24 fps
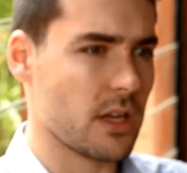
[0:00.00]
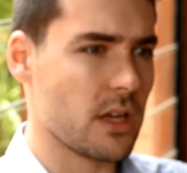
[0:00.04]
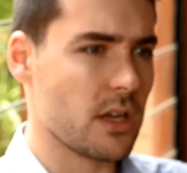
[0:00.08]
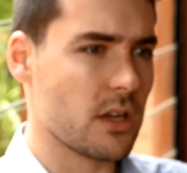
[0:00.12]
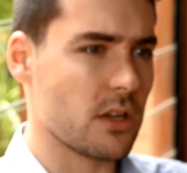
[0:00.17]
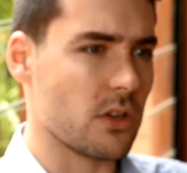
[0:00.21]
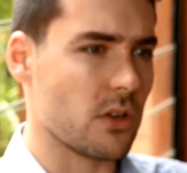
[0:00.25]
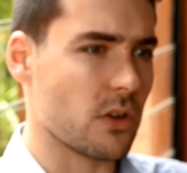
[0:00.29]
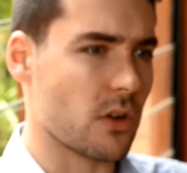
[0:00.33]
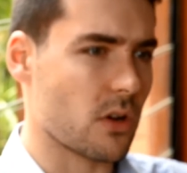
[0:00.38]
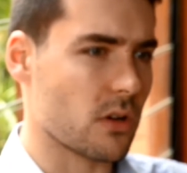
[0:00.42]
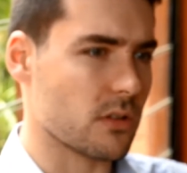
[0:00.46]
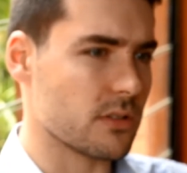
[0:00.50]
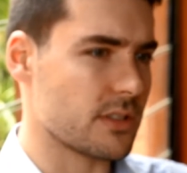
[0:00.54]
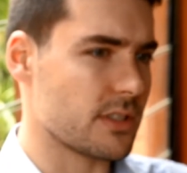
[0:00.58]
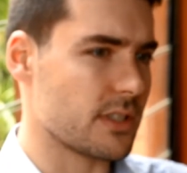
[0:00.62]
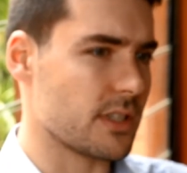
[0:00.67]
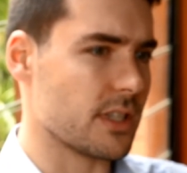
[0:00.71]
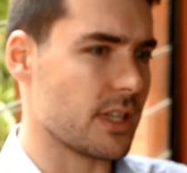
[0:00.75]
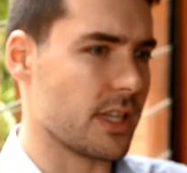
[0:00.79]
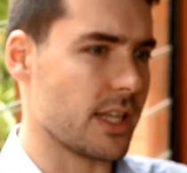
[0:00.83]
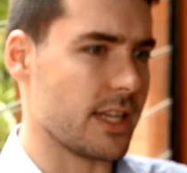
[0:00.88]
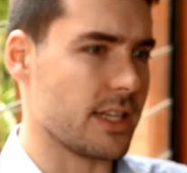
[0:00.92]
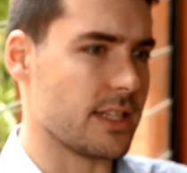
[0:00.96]
You're
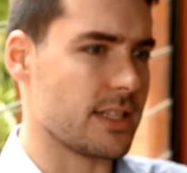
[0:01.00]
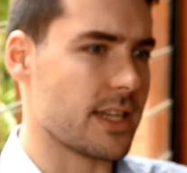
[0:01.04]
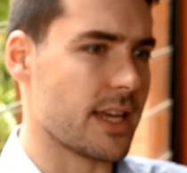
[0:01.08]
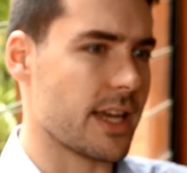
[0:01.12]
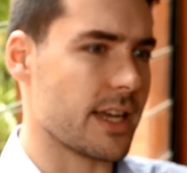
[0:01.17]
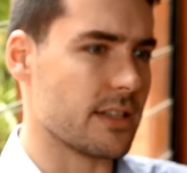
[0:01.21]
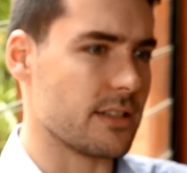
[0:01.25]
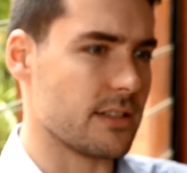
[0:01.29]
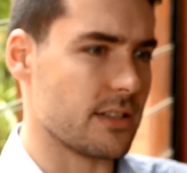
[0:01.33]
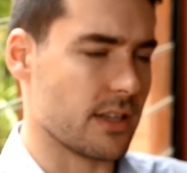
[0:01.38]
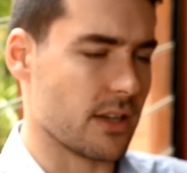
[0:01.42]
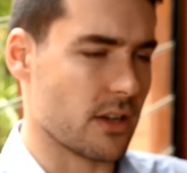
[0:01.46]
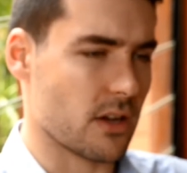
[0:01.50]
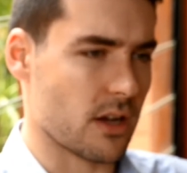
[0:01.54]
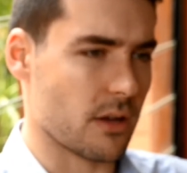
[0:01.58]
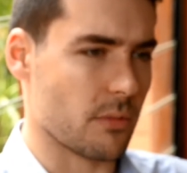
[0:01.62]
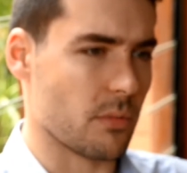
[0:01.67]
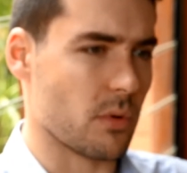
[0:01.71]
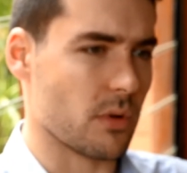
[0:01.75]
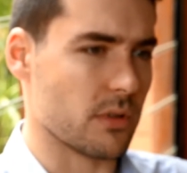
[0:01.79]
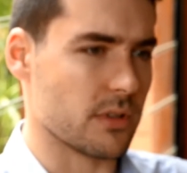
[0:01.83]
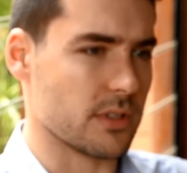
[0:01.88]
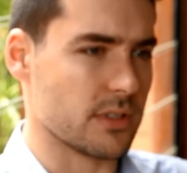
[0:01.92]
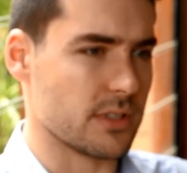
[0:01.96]
constantly testing
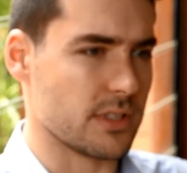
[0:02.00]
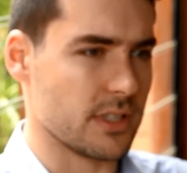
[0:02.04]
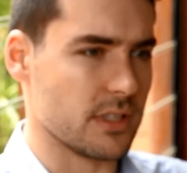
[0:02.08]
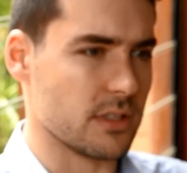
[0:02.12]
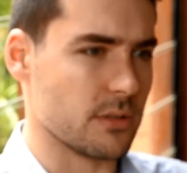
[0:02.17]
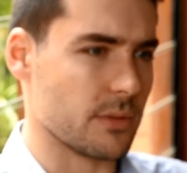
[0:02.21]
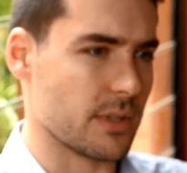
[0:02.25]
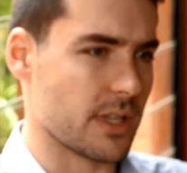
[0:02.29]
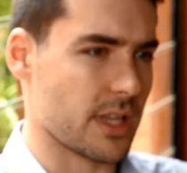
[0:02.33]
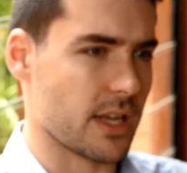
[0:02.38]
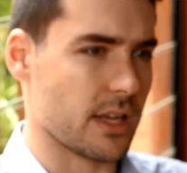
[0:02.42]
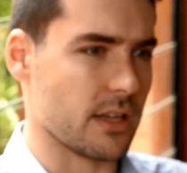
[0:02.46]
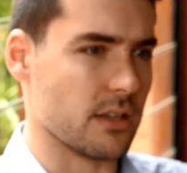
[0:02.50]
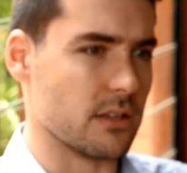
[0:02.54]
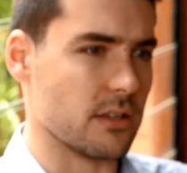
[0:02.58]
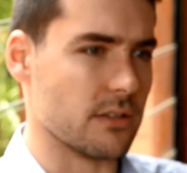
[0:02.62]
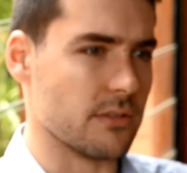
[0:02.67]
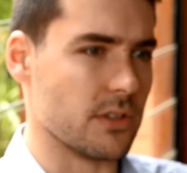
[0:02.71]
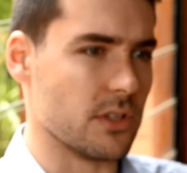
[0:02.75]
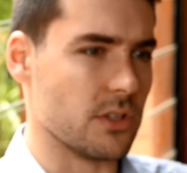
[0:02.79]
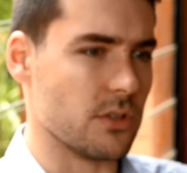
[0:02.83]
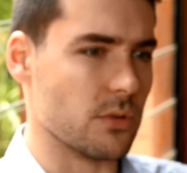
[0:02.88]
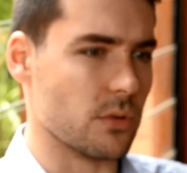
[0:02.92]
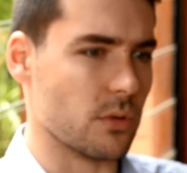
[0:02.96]
hypotheses with that
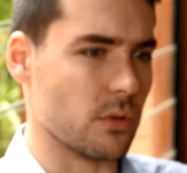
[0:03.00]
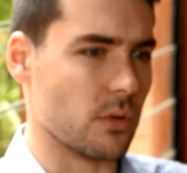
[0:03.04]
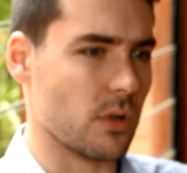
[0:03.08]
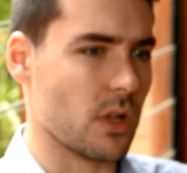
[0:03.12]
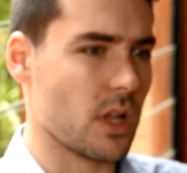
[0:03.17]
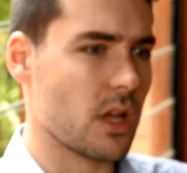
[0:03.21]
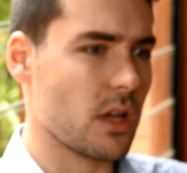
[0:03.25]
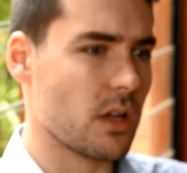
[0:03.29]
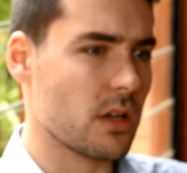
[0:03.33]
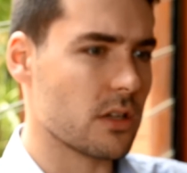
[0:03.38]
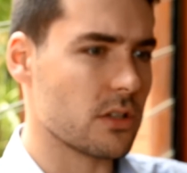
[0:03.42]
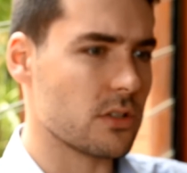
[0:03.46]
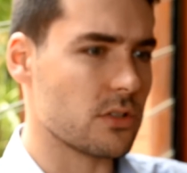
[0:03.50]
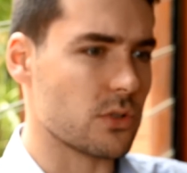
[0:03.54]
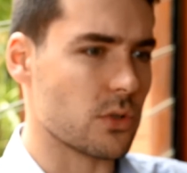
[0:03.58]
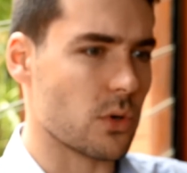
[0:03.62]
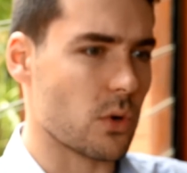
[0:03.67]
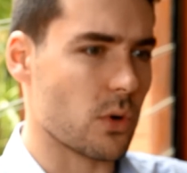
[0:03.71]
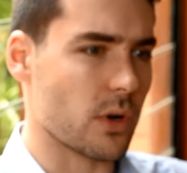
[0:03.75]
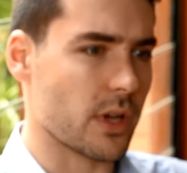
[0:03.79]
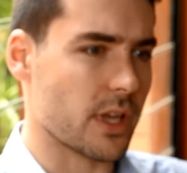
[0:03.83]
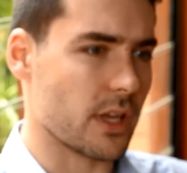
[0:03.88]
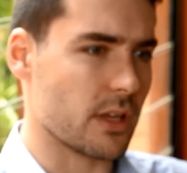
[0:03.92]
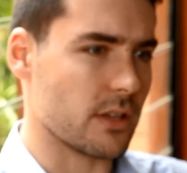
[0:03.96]
individual,
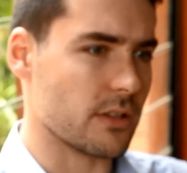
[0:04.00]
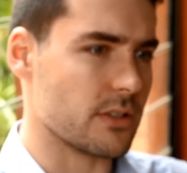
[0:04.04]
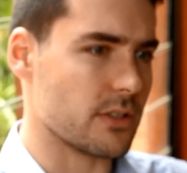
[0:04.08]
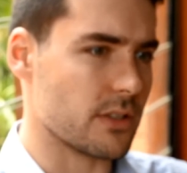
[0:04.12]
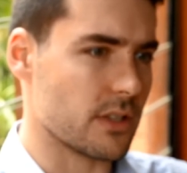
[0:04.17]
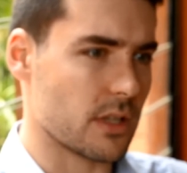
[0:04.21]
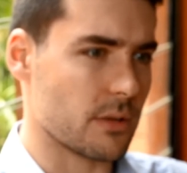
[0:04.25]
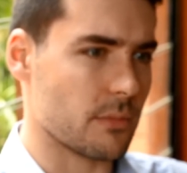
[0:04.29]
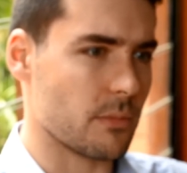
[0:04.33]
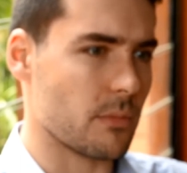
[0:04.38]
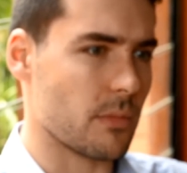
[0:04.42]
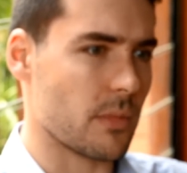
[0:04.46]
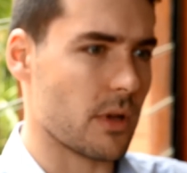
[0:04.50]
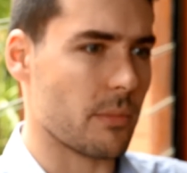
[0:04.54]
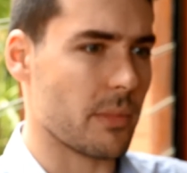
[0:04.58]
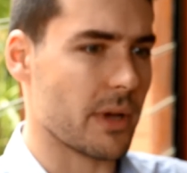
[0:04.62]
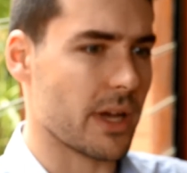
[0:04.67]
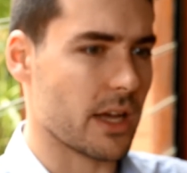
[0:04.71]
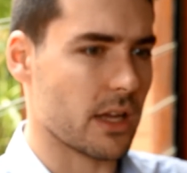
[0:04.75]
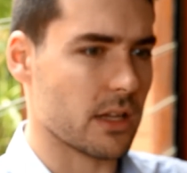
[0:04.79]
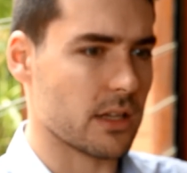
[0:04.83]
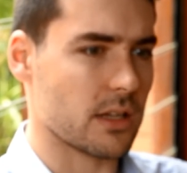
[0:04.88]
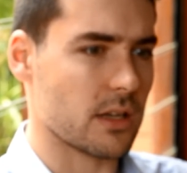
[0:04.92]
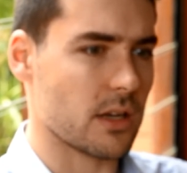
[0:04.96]
talking to them
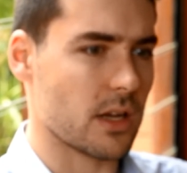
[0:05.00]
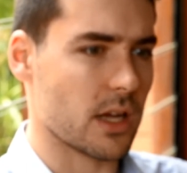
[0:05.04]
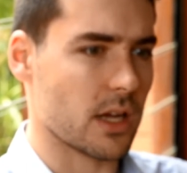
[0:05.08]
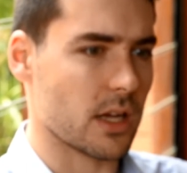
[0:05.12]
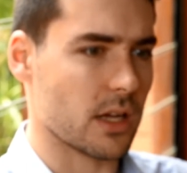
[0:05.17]
about